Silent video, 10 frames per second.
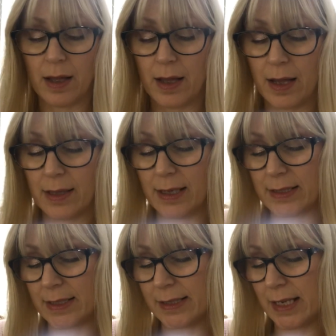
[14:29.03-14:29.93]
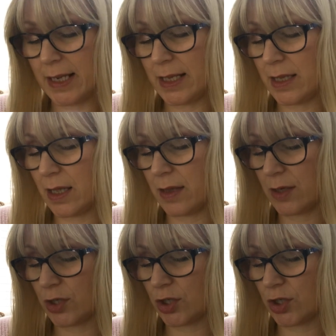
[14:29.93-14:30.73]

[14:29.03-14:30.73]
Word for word: and it is in the